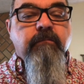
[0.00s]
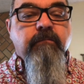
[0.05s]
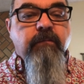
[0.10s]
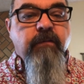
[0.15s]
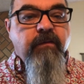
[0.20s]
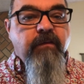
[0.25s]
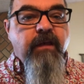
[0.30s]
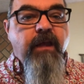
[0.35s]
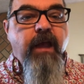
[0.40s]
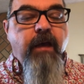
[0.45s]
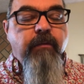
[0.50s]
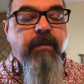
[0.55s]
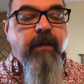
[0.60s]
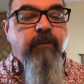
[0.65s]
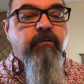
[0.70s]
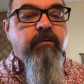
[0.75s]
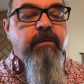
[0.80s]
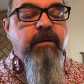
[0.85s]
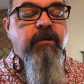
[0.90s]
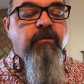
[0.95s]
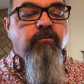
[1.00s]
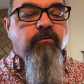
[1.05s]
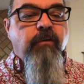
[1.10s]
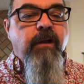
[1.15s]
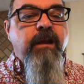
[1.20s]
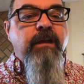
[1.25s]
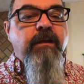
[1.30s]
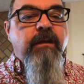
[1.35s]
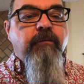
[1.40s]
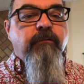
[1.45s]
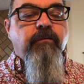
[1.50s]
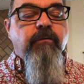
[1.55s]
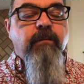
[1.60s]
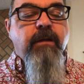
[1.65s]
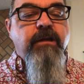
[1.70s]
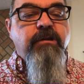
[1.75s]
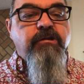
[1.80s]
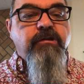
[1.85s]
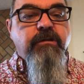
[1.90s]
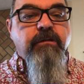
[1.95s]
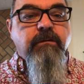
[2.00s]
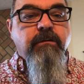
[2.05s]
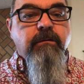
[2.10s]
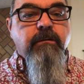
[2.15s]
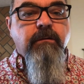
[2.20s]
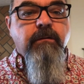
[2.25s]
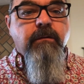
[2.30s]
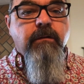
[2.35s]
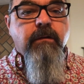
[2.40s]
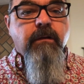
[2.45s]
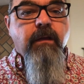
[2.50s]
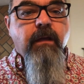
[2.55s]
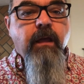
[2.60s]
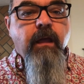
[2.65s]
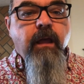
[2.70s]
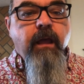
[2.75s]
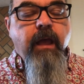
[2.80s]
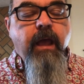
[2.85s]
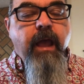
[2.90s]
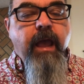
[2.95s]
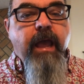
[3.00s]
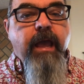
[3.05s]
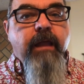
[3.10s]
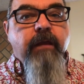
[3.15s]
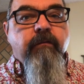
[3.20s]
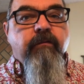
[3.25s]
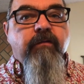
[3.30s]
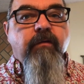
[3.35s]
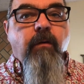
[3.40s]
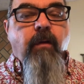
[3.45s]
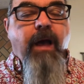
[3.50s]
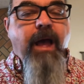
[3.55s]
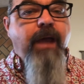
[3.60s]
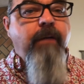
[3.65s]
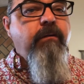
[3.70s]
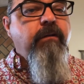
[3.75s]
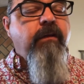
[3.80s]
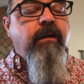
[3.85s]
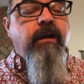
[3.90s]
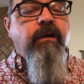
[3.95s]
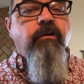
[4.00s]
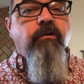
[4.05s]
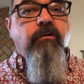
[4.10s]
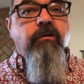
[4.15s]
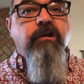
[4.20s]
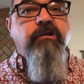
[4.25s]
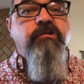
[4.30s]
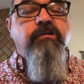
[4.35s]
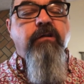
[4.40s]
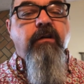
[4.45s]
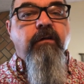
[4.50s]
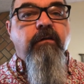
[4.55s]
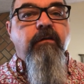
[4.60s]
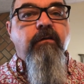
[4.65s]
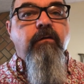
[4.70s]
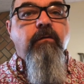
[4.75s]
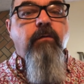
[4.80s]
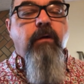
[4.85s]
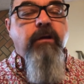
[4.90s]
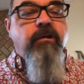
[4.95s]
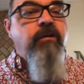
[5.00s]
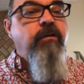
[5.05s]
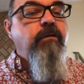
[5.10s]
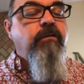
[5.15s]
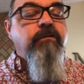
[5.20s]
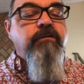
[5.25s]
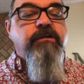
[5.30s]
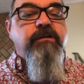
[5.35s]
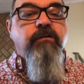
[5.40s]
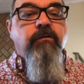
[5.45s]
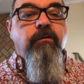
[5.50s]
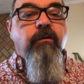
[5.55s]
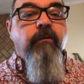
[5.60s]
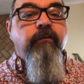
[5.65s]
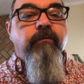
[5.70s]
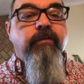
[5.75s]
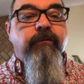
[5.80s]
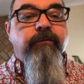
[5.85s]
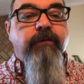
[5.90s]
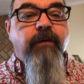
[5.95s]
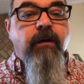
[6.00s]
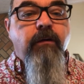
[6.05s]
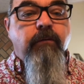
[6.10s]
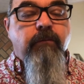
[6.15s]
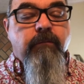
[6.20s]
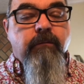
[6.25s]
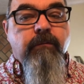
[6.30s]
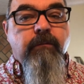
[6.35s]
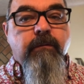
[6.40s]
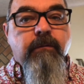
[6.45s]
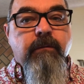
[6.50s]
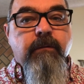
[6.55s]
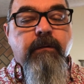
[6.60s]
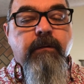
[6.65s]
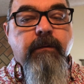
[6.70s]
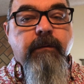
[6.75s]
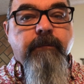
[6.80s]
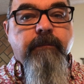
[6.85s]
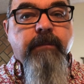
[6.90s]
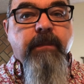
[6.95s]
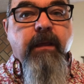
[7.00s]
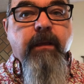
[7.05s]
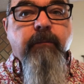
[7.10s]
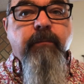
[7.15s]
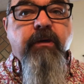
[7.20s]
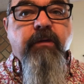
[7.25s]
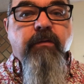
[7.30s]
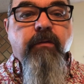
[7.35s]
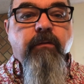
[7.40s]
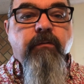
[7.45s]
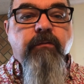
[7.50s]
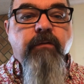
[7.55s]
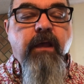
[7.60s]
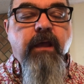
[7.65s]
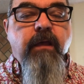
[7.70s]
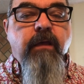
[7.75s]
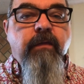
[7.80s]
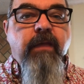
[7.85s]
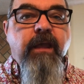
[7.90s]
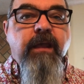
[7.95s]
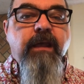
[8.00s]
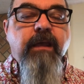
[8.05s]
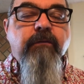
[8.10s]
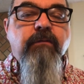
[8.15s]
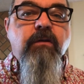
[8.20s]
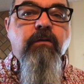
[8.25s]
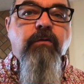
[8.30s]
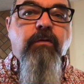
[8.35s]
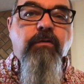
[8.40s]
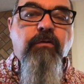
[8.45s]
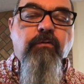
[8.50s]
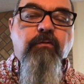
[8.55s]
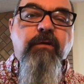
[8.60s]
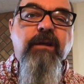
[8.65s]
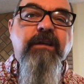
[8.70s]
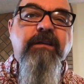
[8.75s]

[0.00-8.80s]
You see how that would be great information? And so I would encourage you to do one. You can just do it over the phone. But they, they give you three